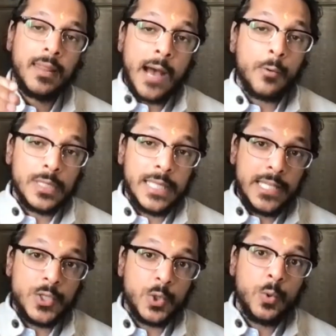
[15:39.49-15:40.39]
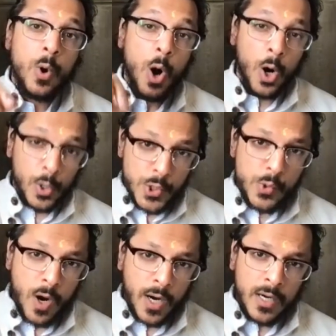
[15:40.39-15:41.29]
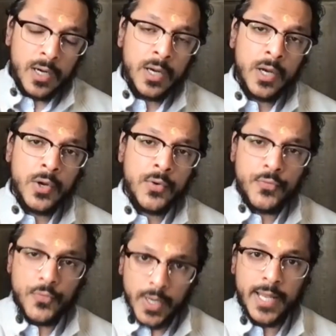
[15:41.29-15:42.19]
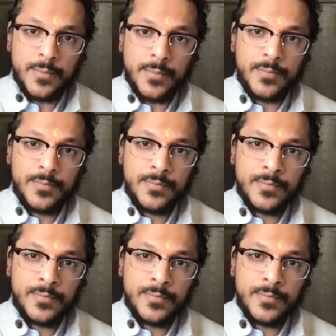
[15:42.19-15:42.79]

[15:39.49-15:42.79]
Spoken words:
That will lead to all you are for him.